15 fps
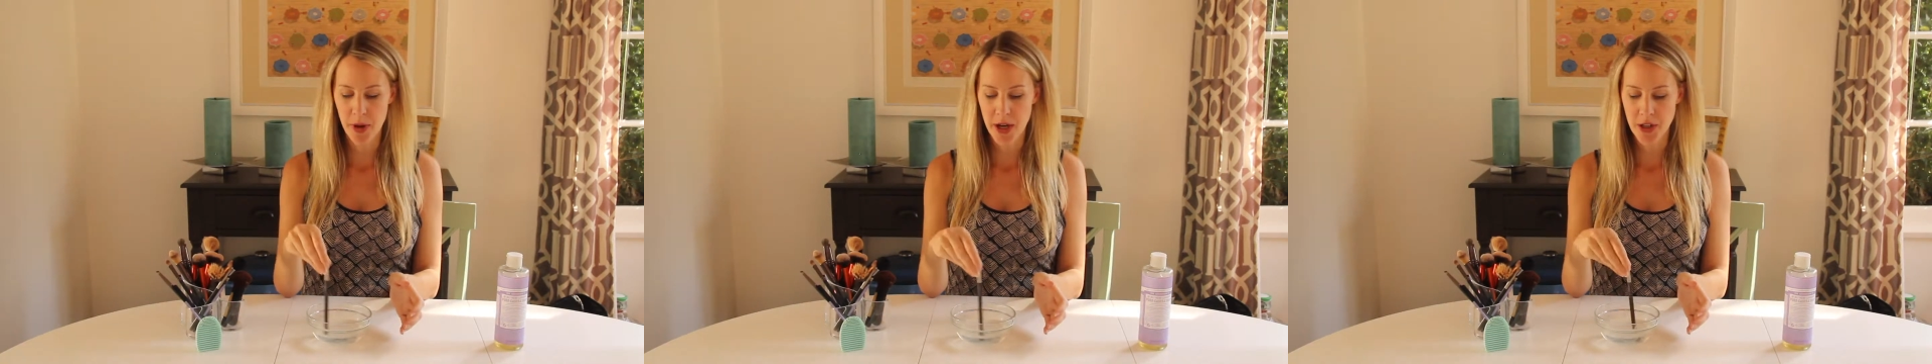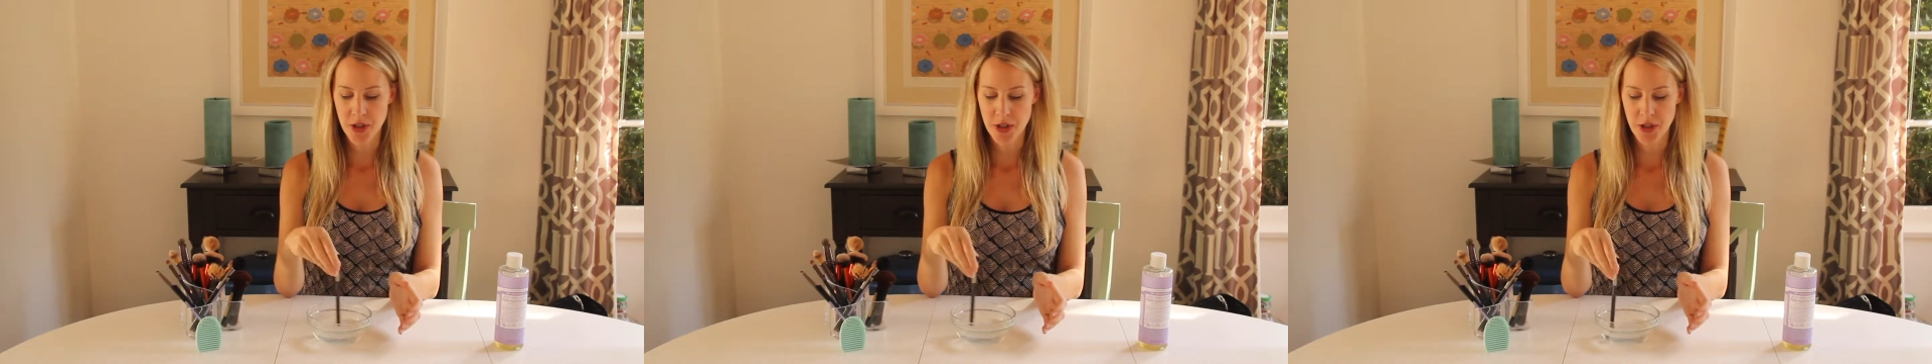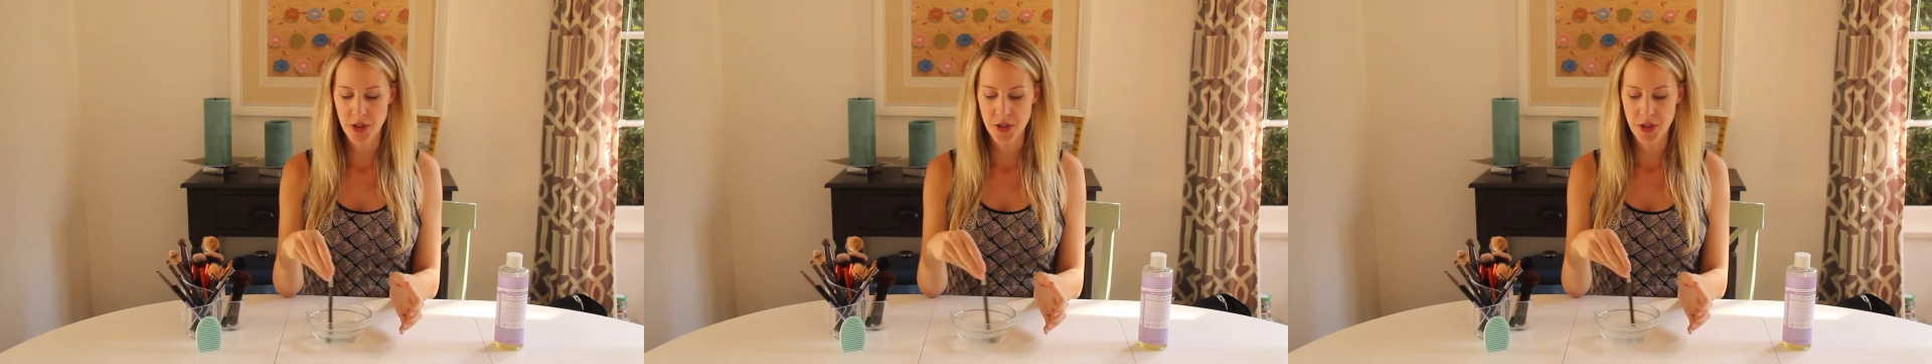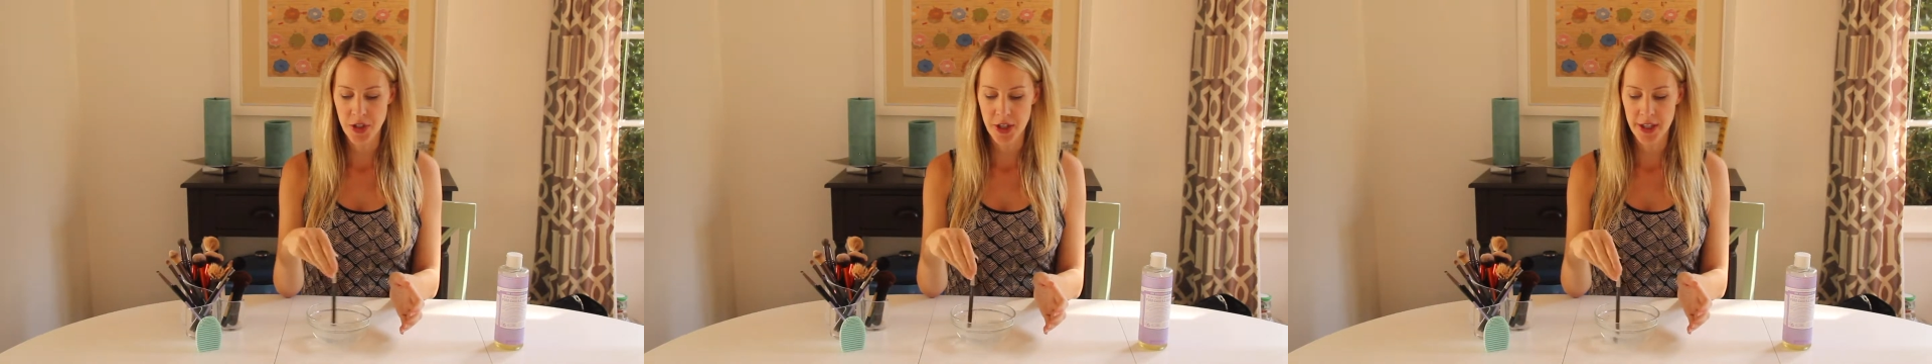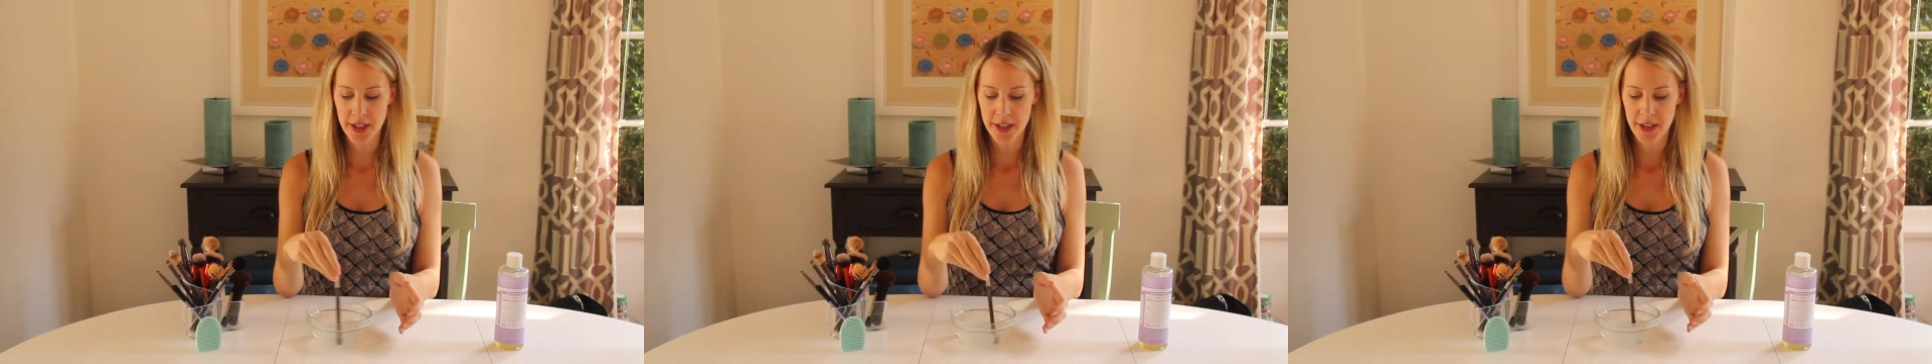brush to
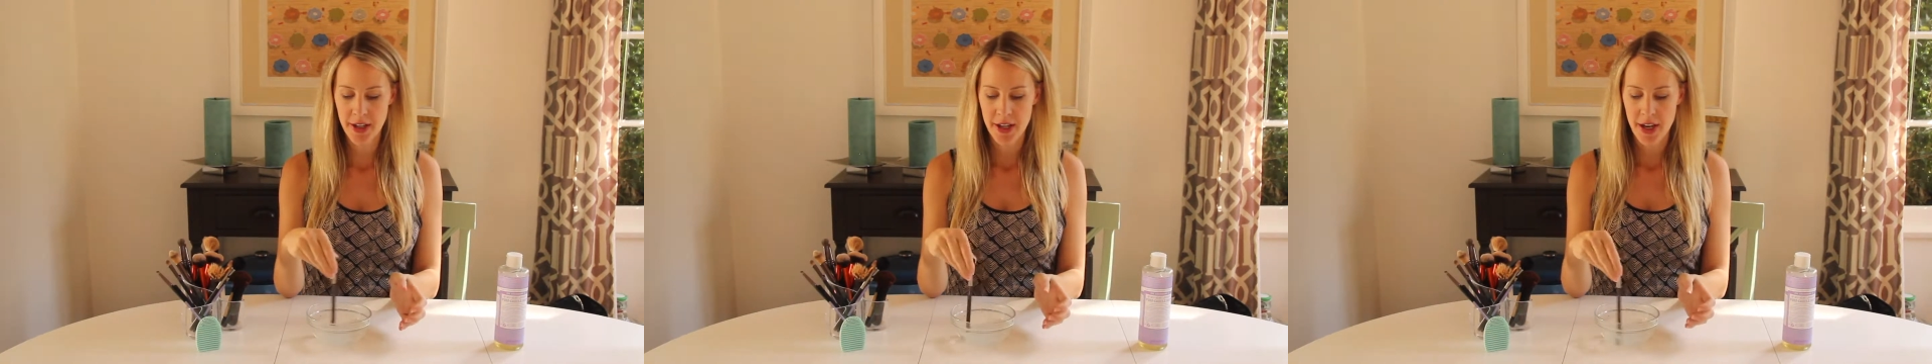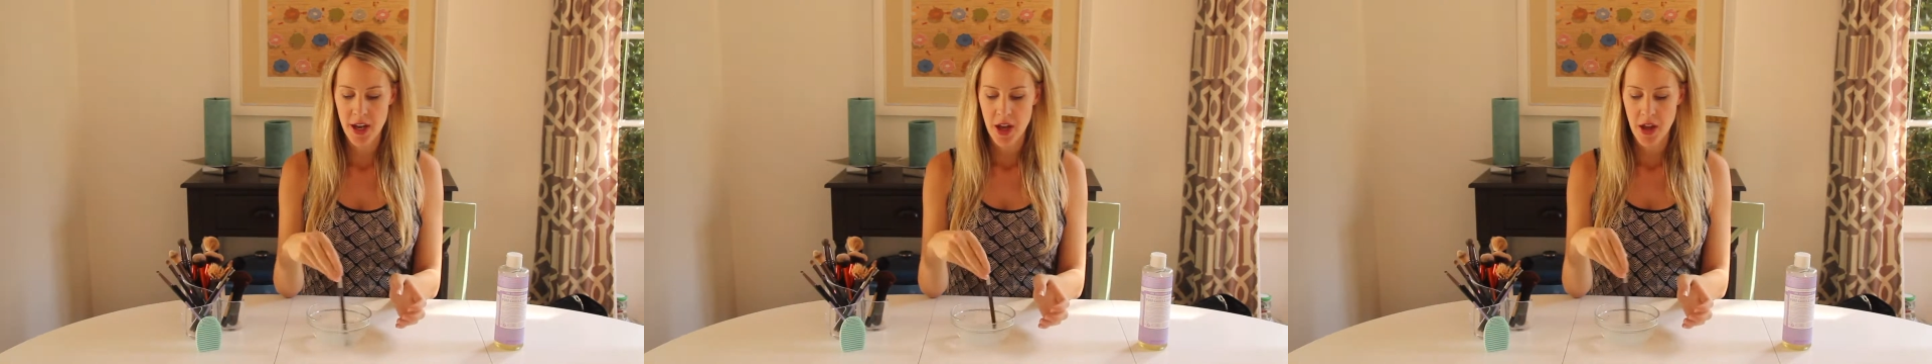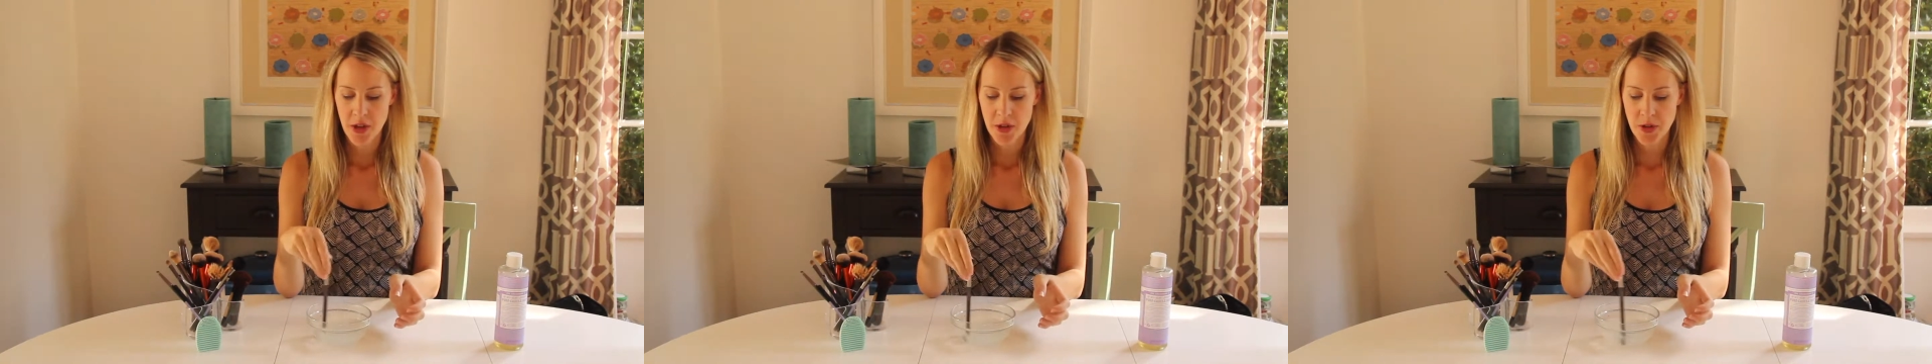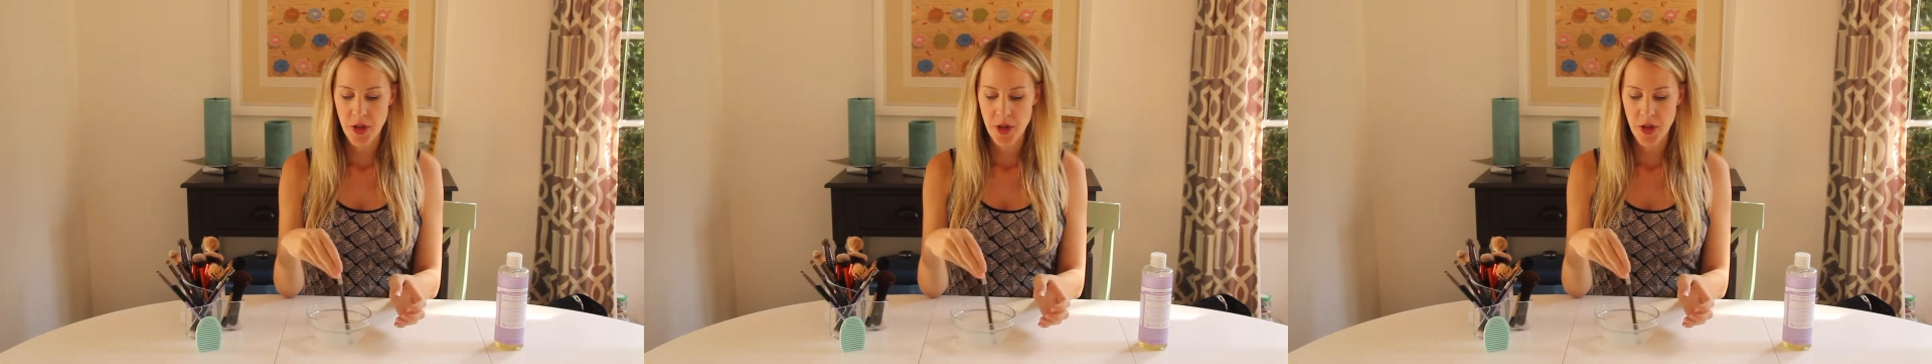stir it.